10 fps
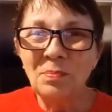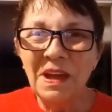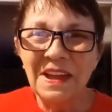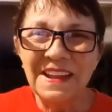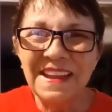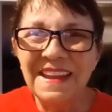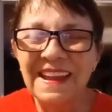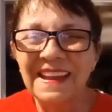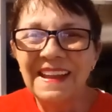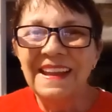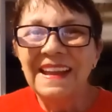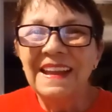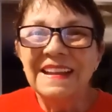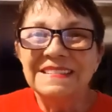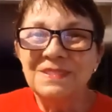everybody.
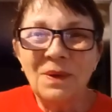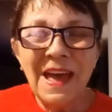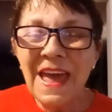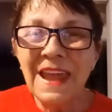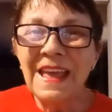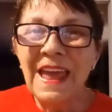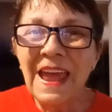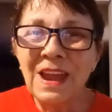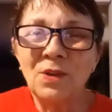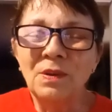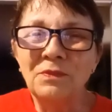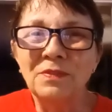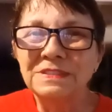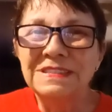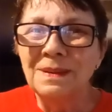So I had a hankering
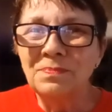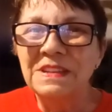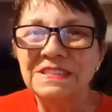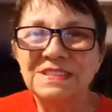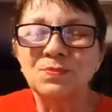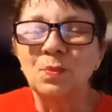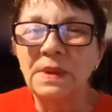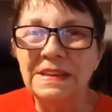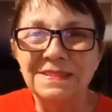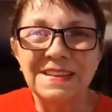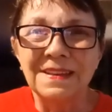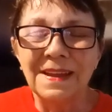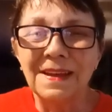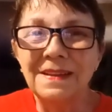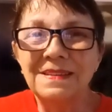for something sweet
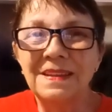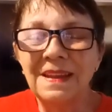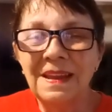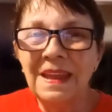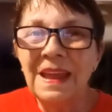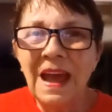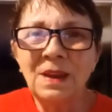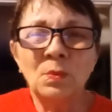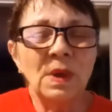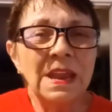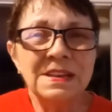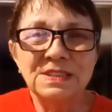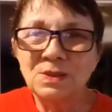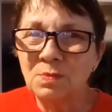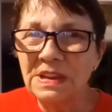tonight. I don't
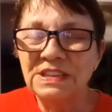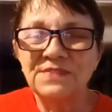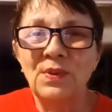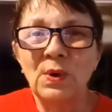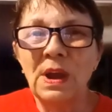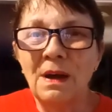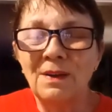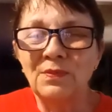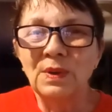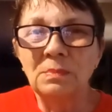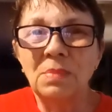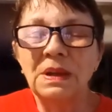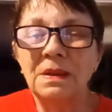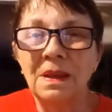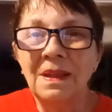eat sweets very often,
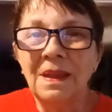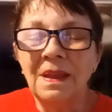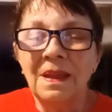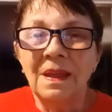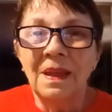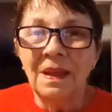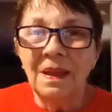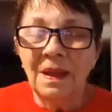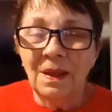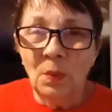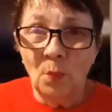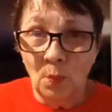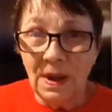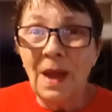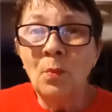but
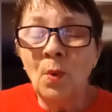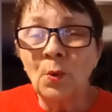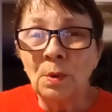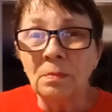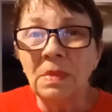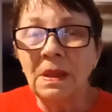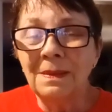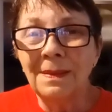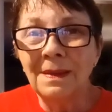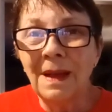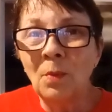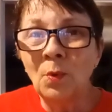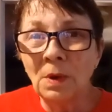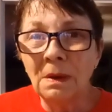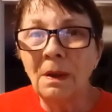when I want them, I
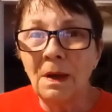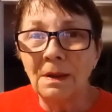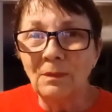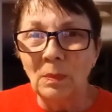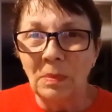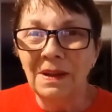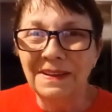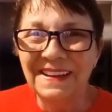want a lot of them.